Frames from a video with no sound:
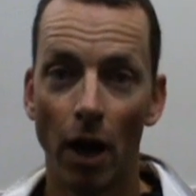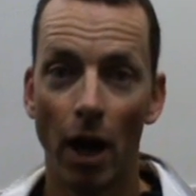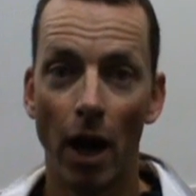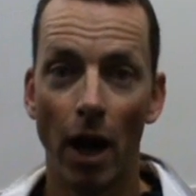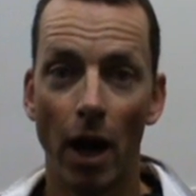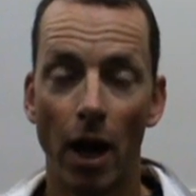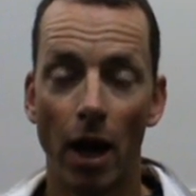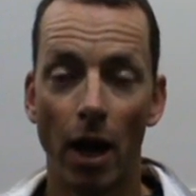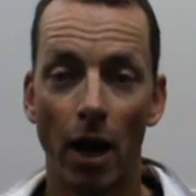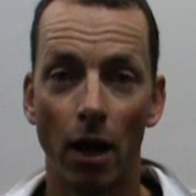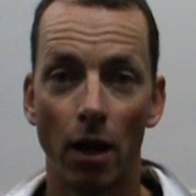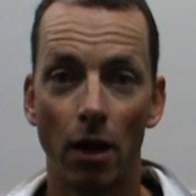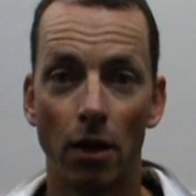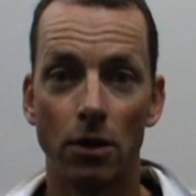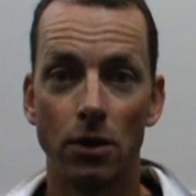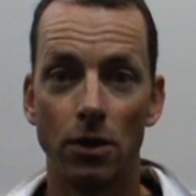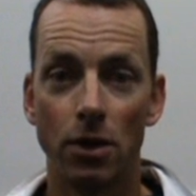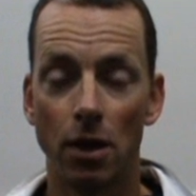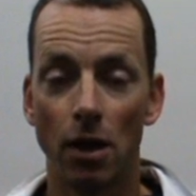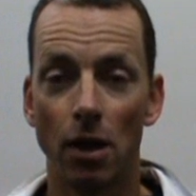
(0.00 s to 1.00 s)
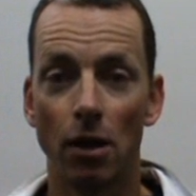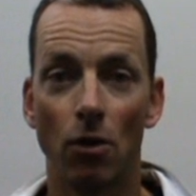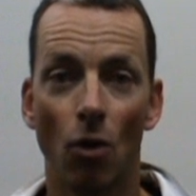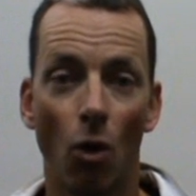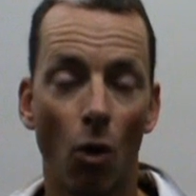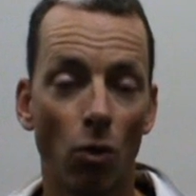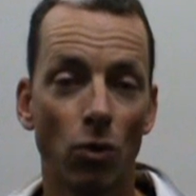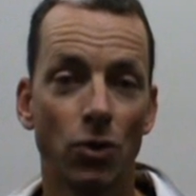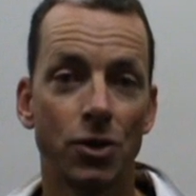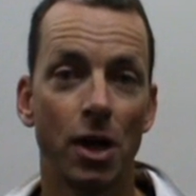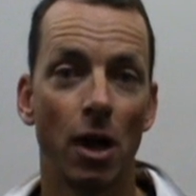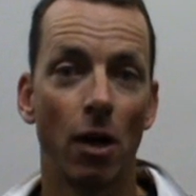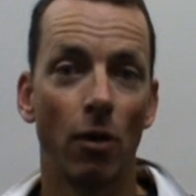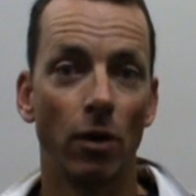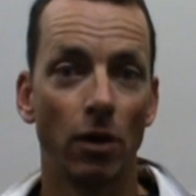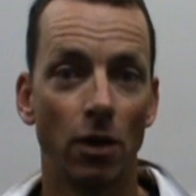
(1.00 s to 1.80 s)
and it also